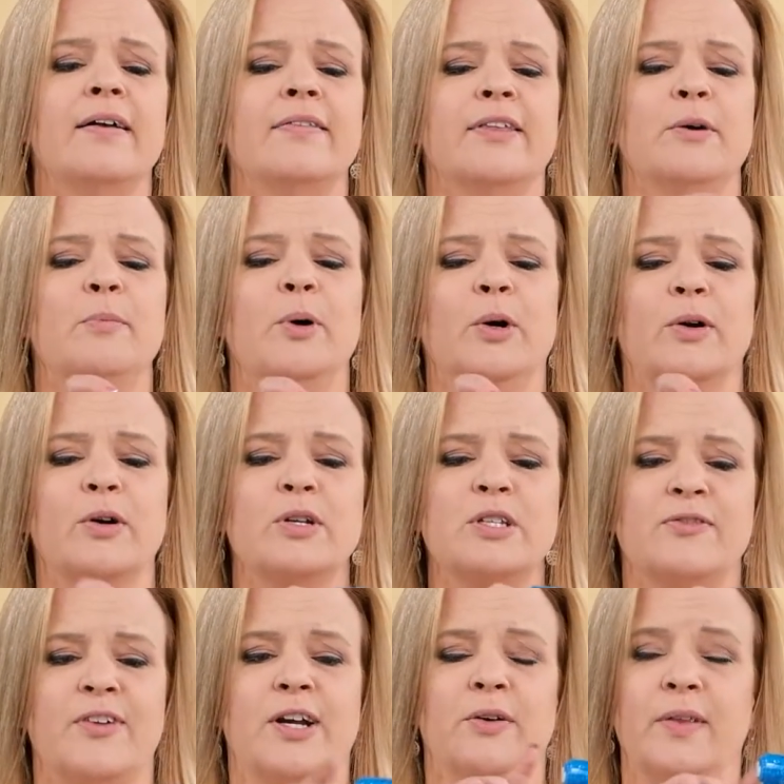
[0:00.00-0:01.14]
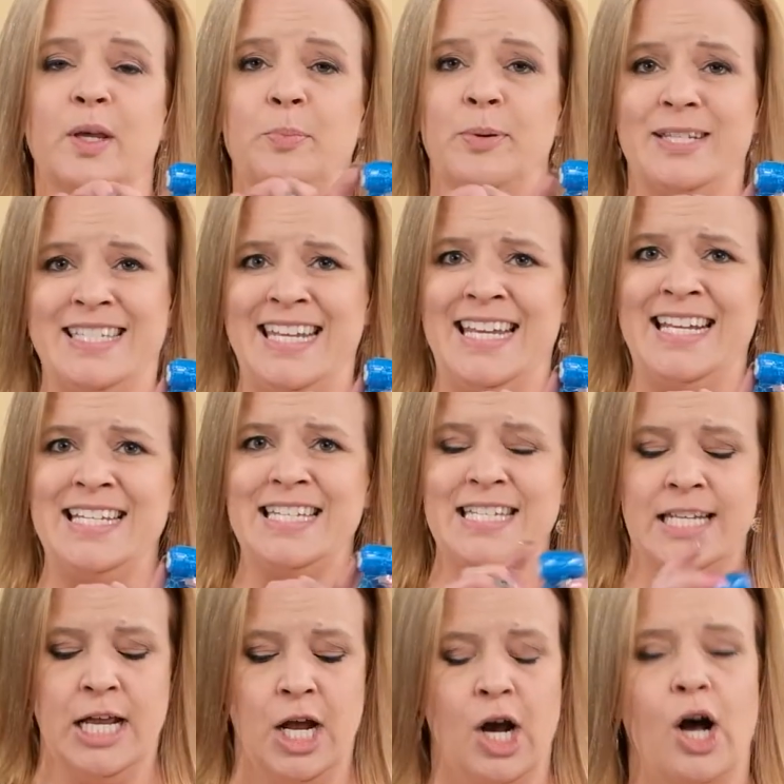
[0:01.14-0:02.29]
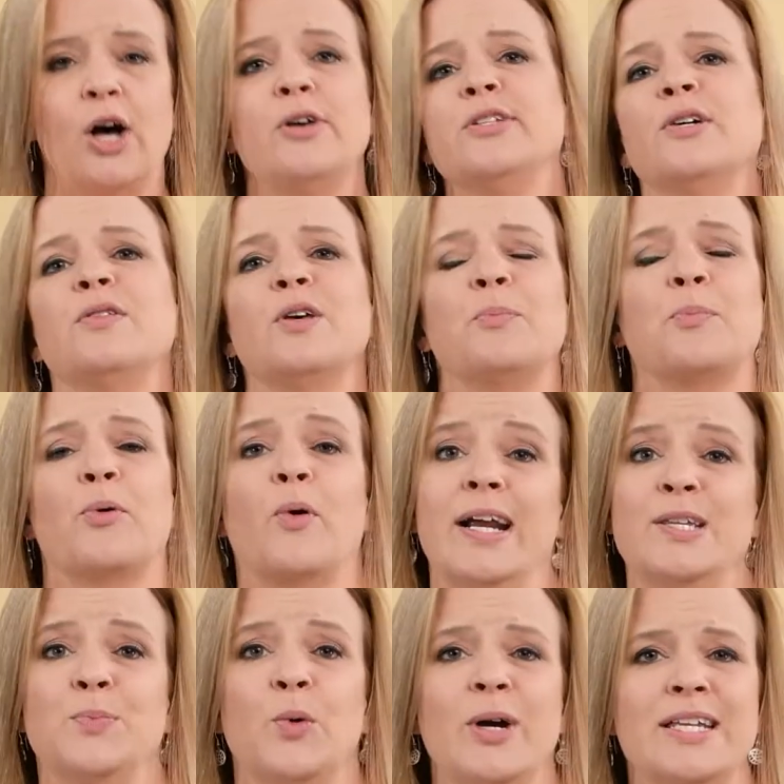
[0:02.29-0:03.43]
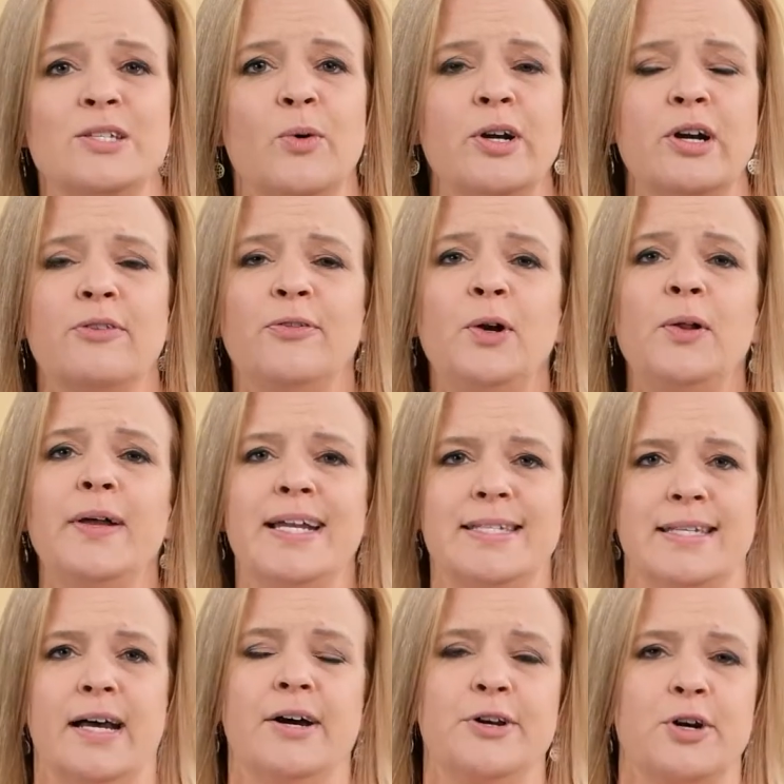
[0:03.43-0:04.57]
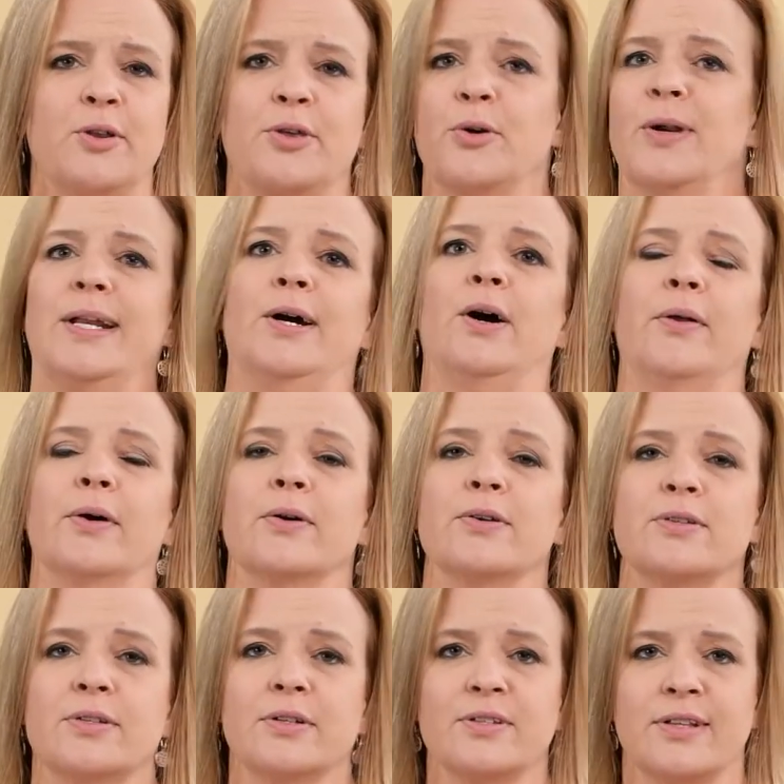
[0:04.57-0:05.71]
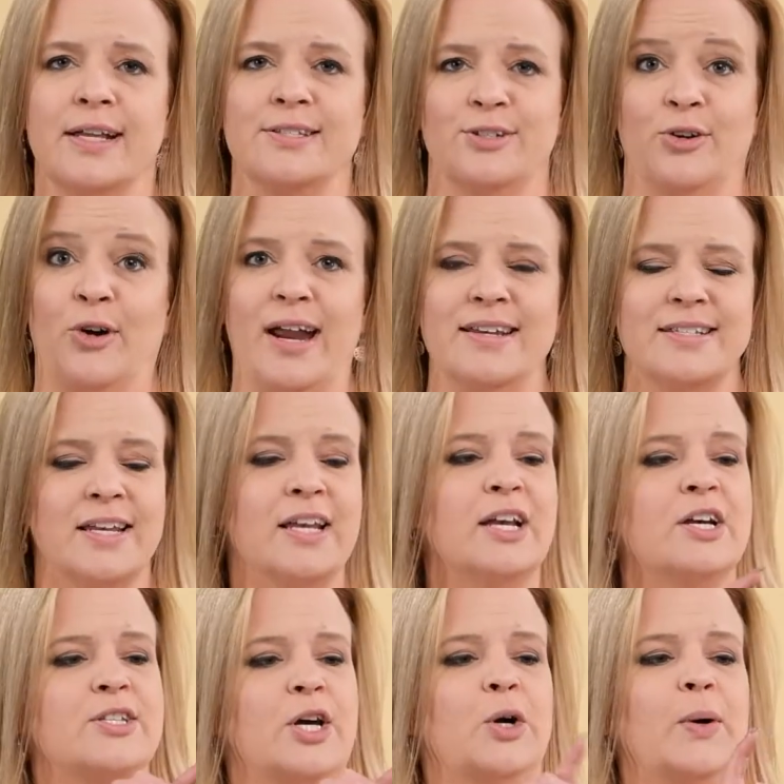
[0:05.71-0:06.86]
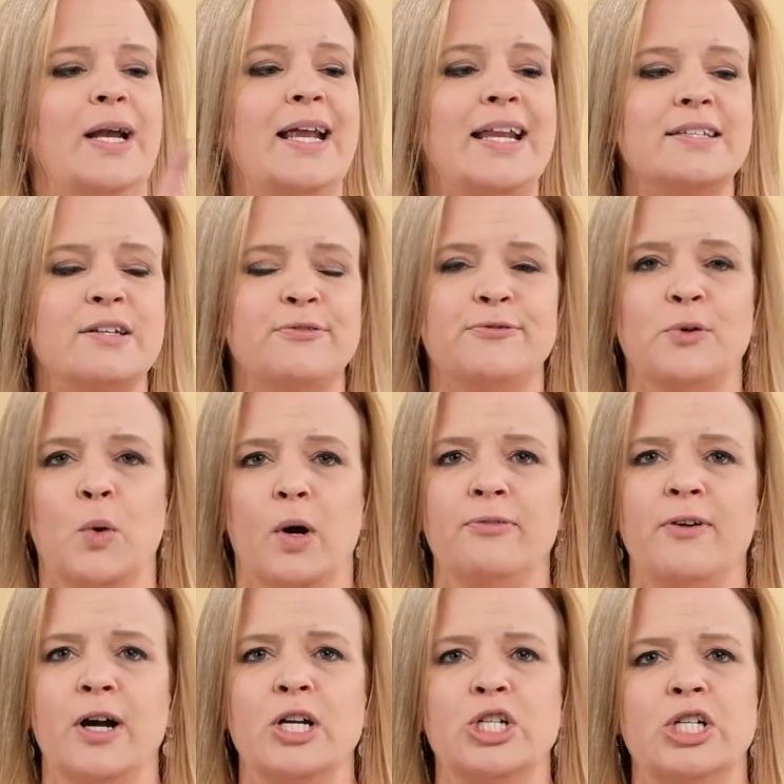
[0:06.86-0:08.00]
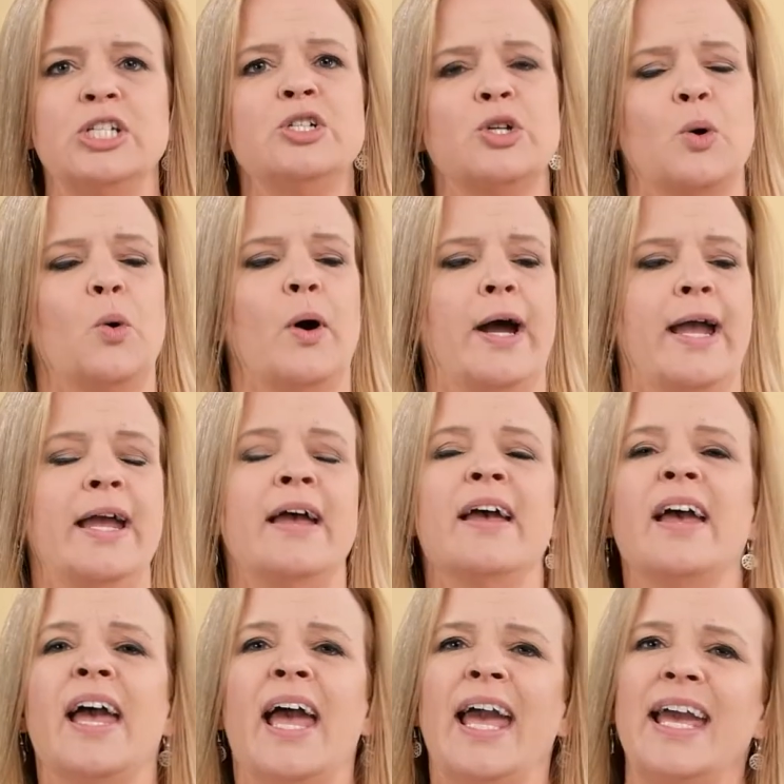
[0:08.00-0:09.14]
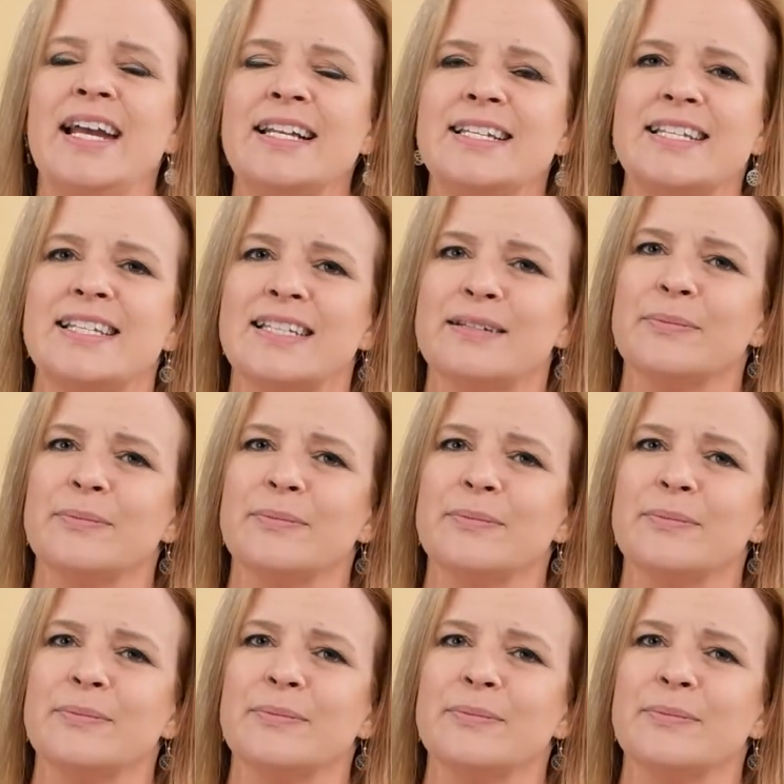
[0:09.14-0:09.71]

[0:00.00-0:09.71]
The motor is fairly petite. Also, the price point's wonderful. It's under $30, so that's great. So it is a 4-function toy. It's